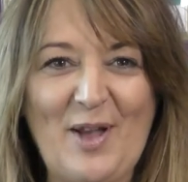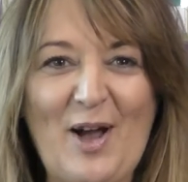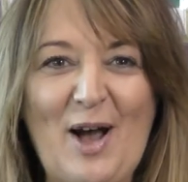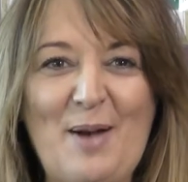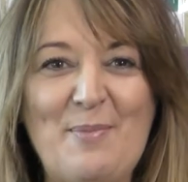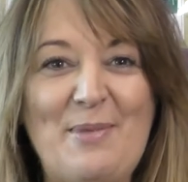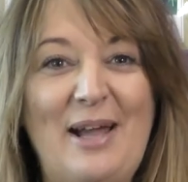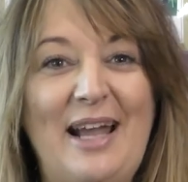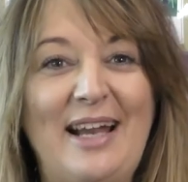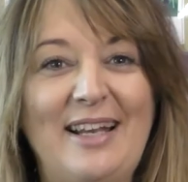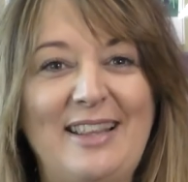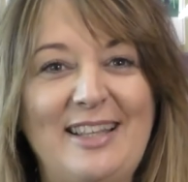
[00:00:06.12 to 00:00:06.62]

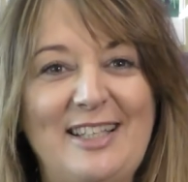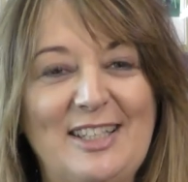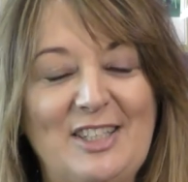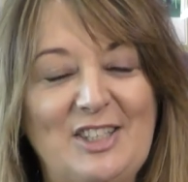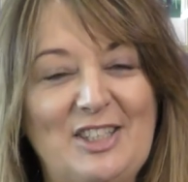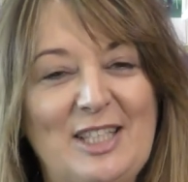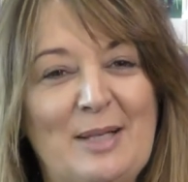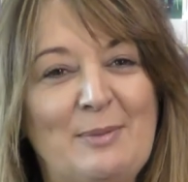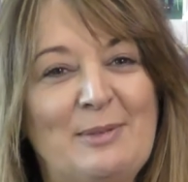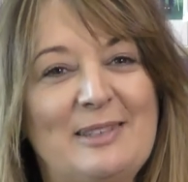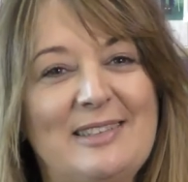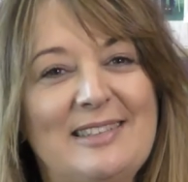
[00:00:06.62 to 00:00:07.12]
I'm Anthea
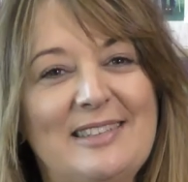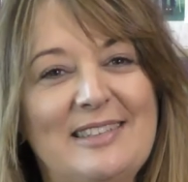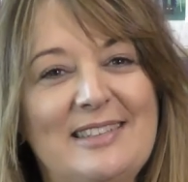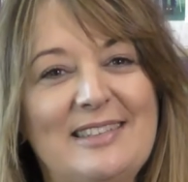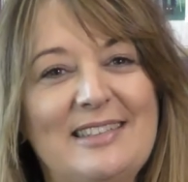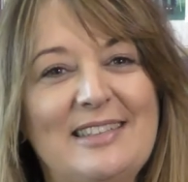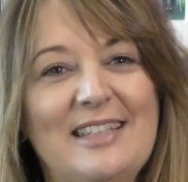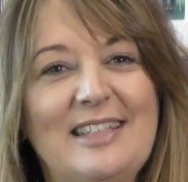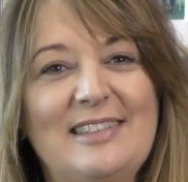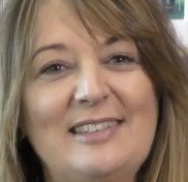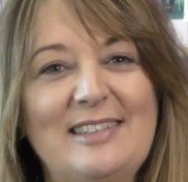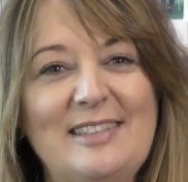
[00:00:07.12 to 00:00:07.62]

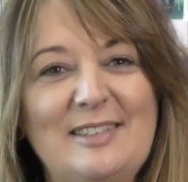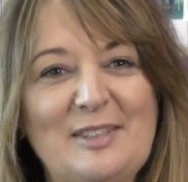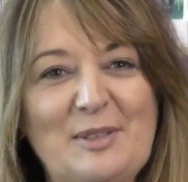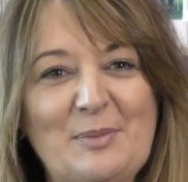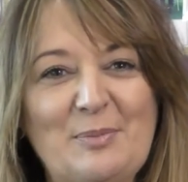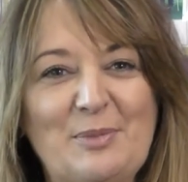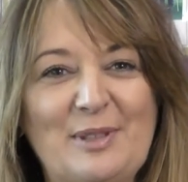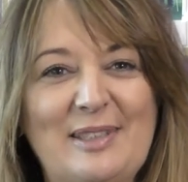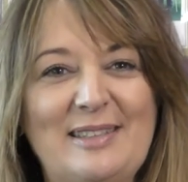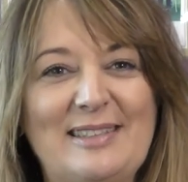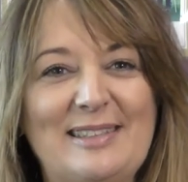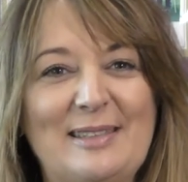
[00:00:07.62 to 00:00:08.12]
Jamieson,
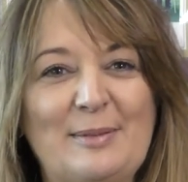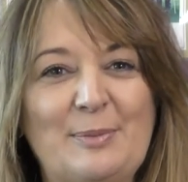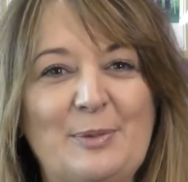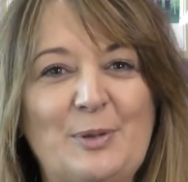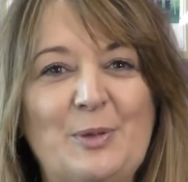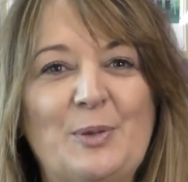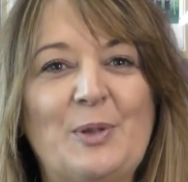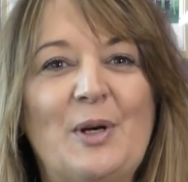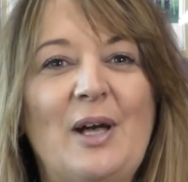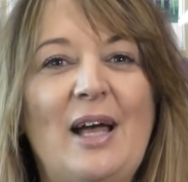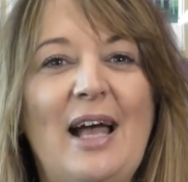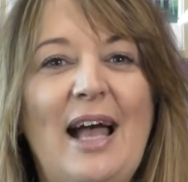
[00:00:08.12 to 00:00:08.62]
Assistant
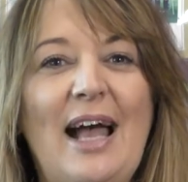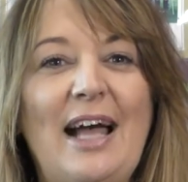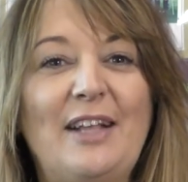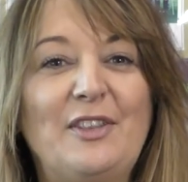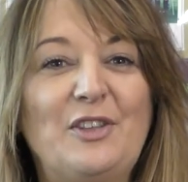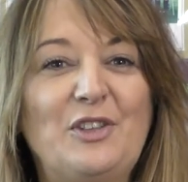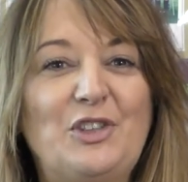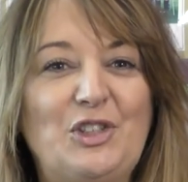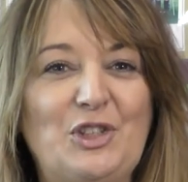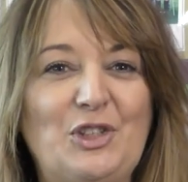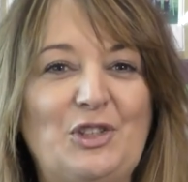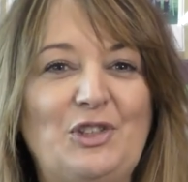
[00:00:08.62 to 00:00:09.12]
Principal
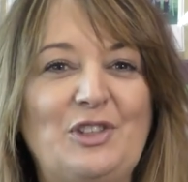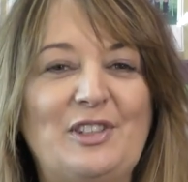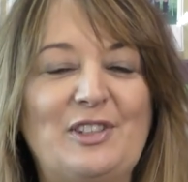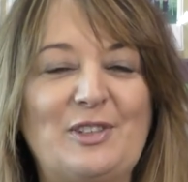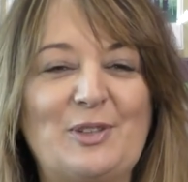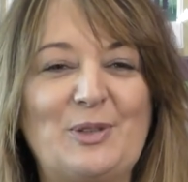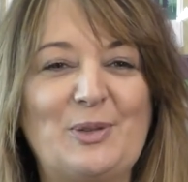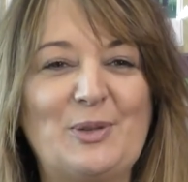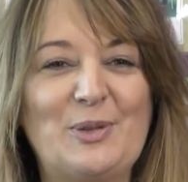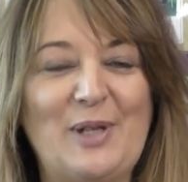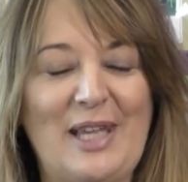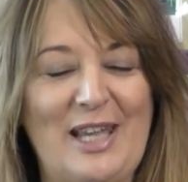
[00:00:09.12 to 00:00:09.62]
at the Junior
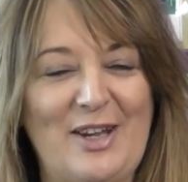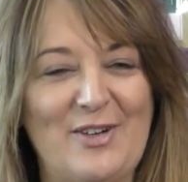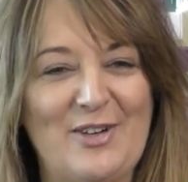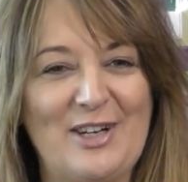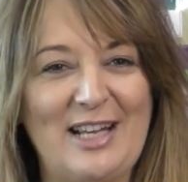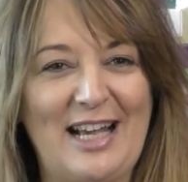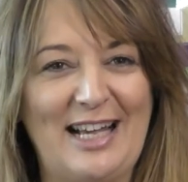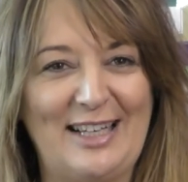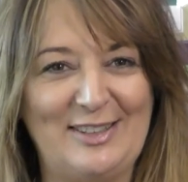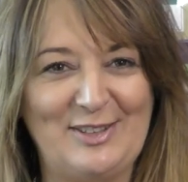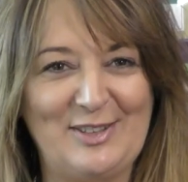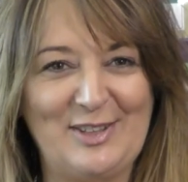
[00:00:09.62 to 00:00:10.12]
School here at
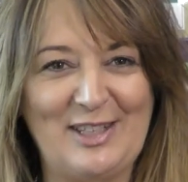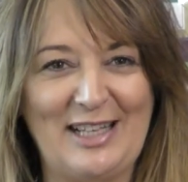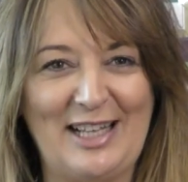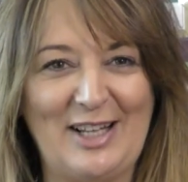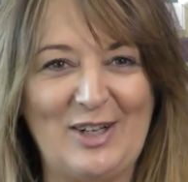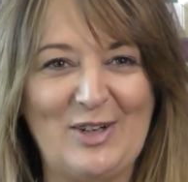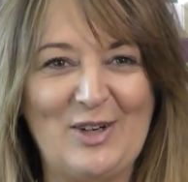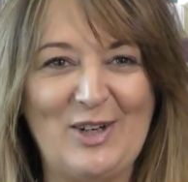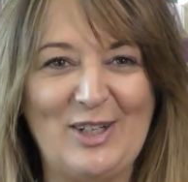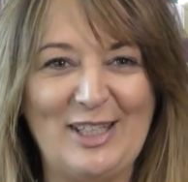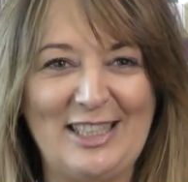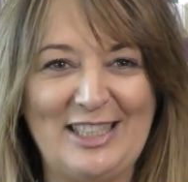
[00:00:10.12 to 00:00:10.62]
Hazel
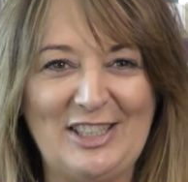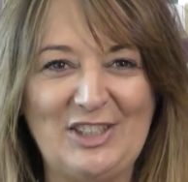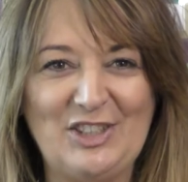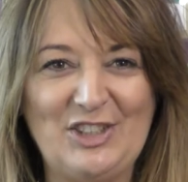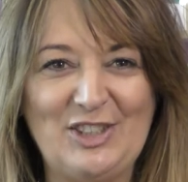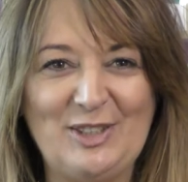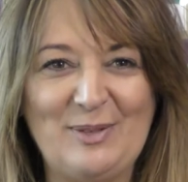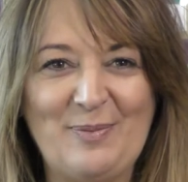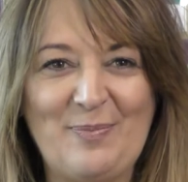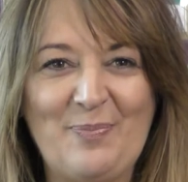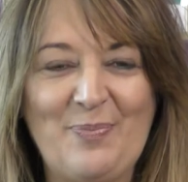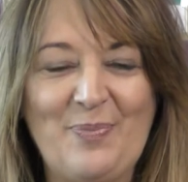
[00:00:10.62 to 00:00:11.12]
Glen
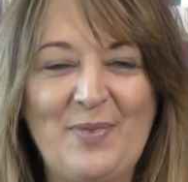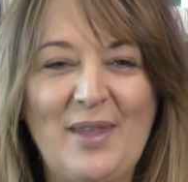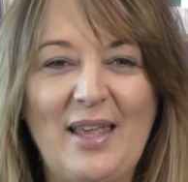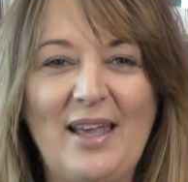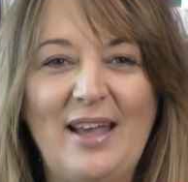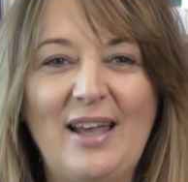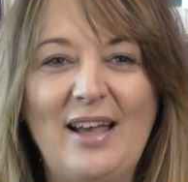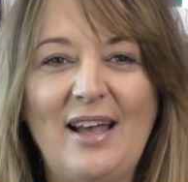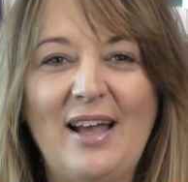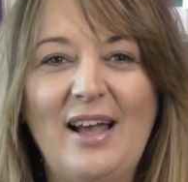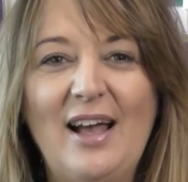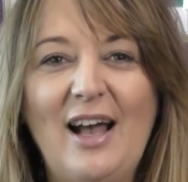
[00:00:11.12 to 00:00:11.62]
College.
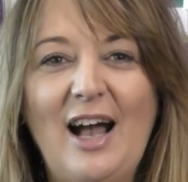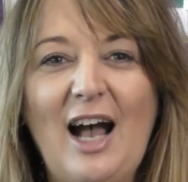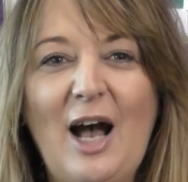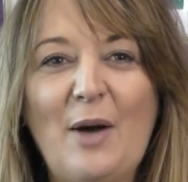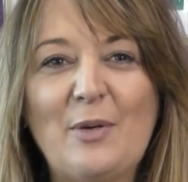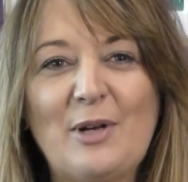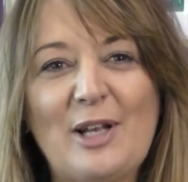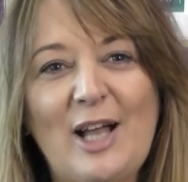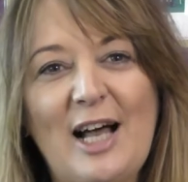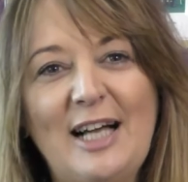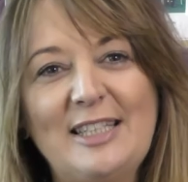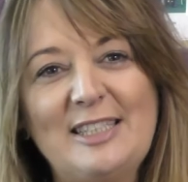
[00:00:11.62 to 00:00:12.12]
I
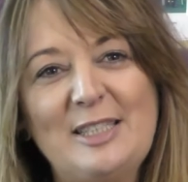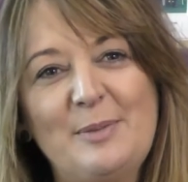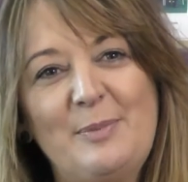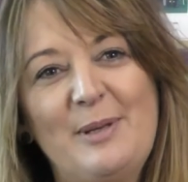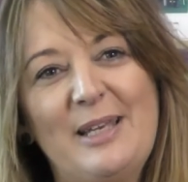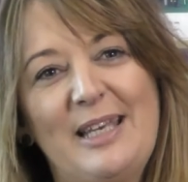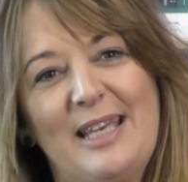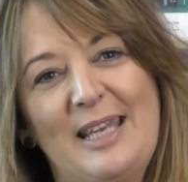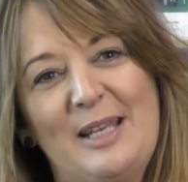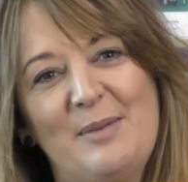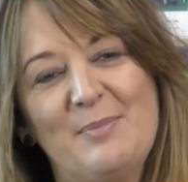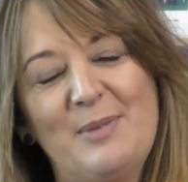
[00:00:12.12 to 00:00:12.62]
would like to
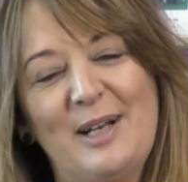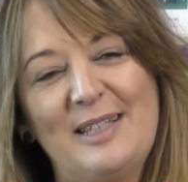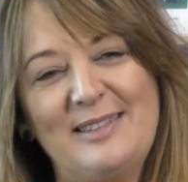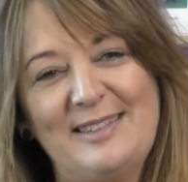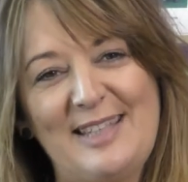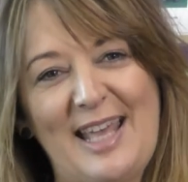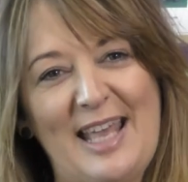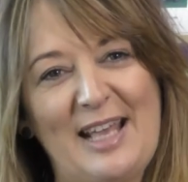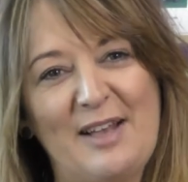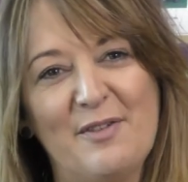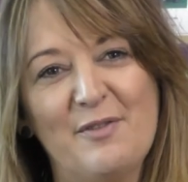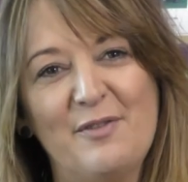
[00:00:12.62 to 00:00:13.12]
begin by
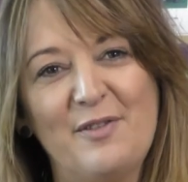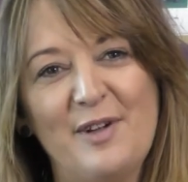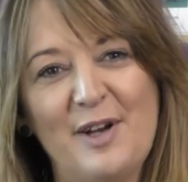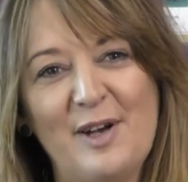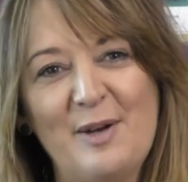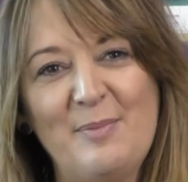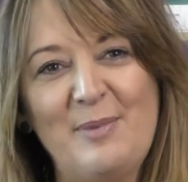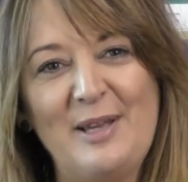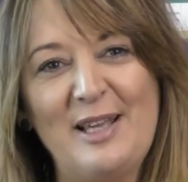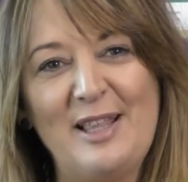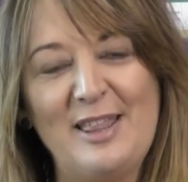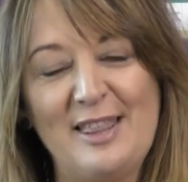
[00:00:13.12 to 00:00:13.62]
saying a
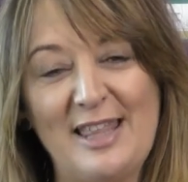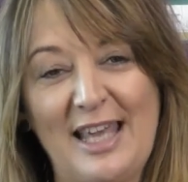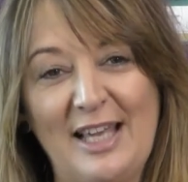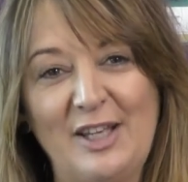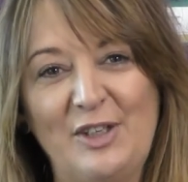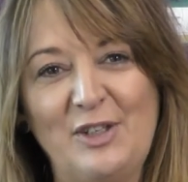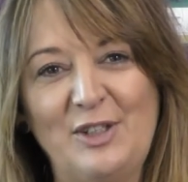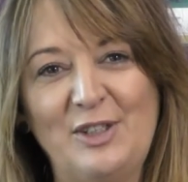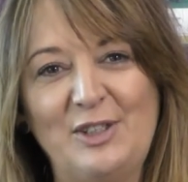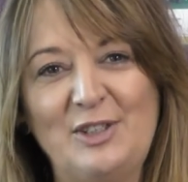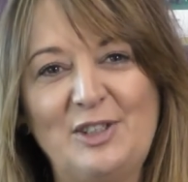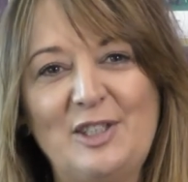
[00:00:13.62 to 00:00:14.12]
very big
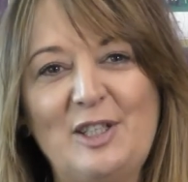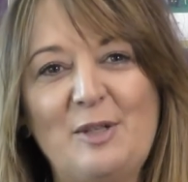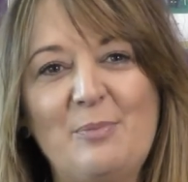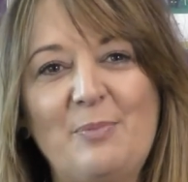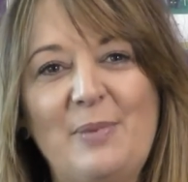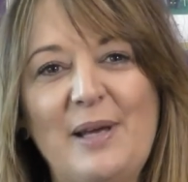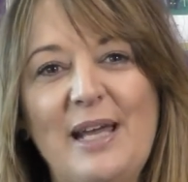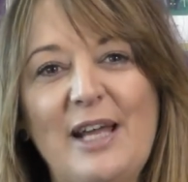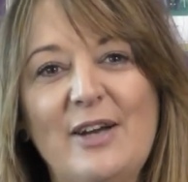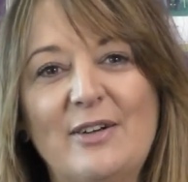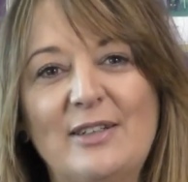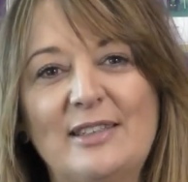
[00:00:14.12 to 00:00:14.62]
thank you to the
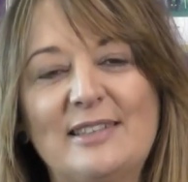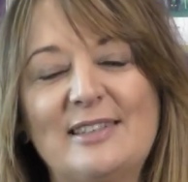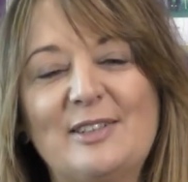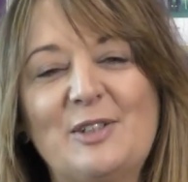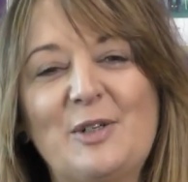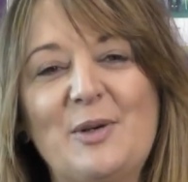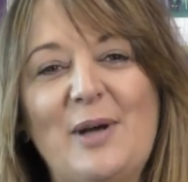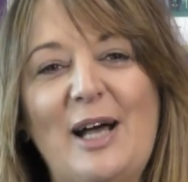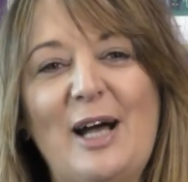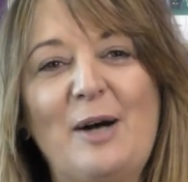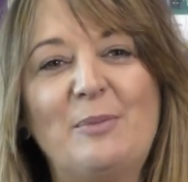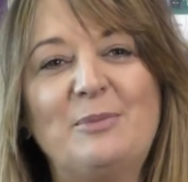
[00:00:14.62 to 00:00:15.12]
parents
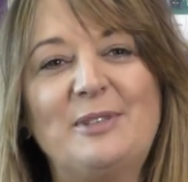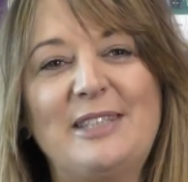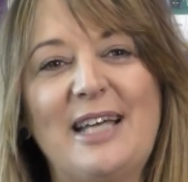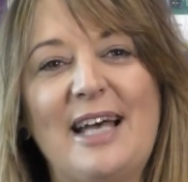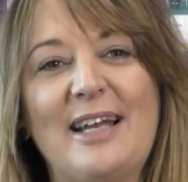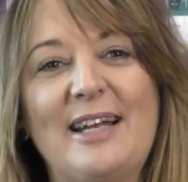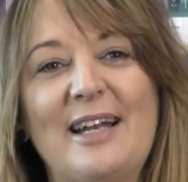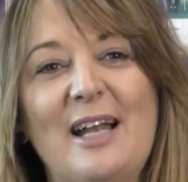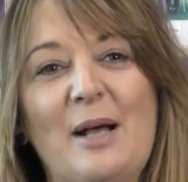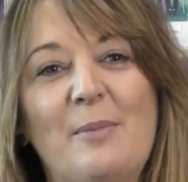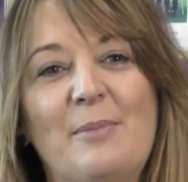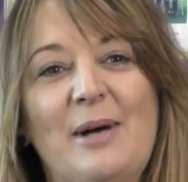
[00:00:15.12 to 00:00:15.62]
who helped
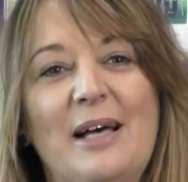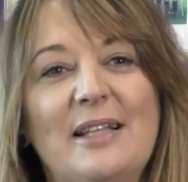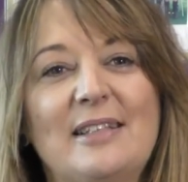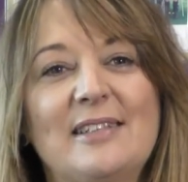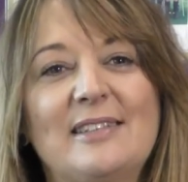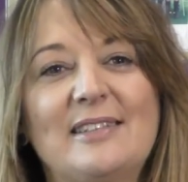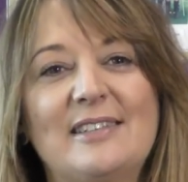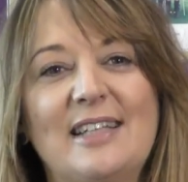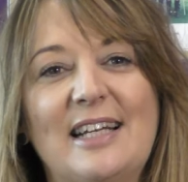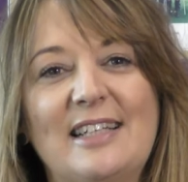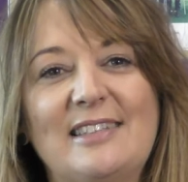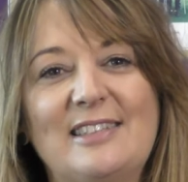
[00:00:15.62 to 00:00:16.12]
out at our
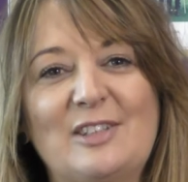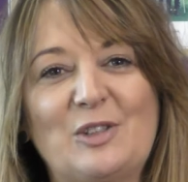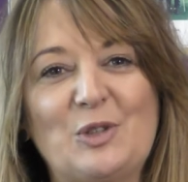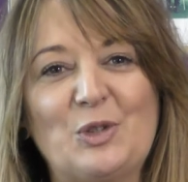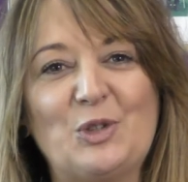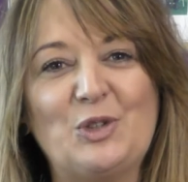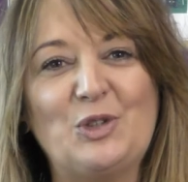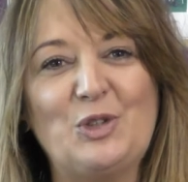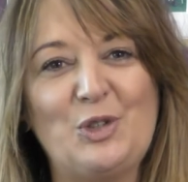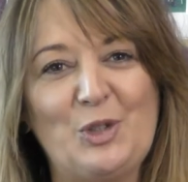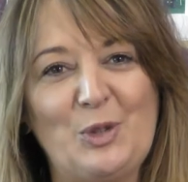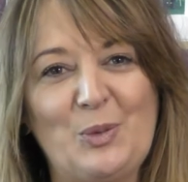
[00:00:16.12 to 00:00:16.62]
Mother's Day
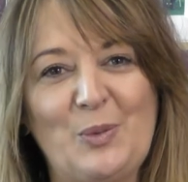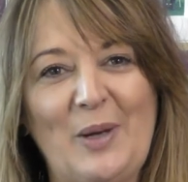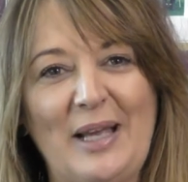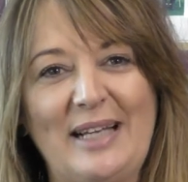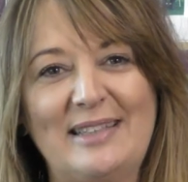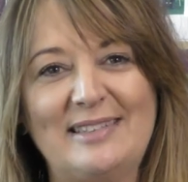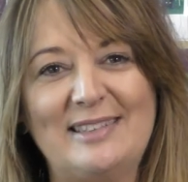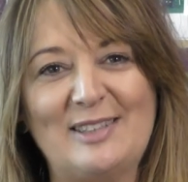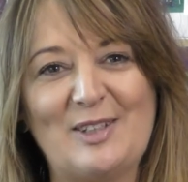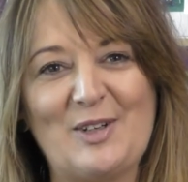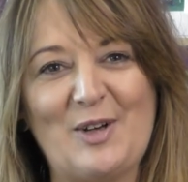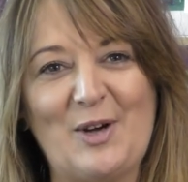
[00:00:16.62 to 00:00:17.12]
store 2
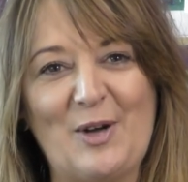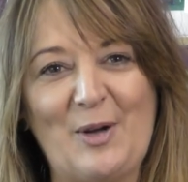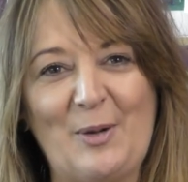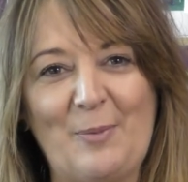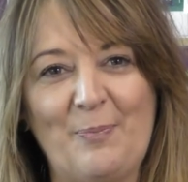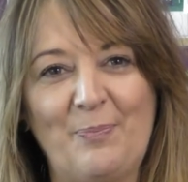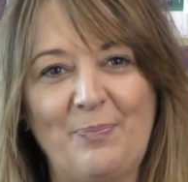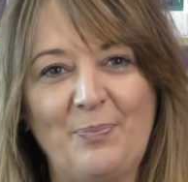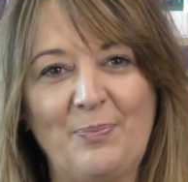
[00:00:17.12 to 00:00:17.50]
weeks ago.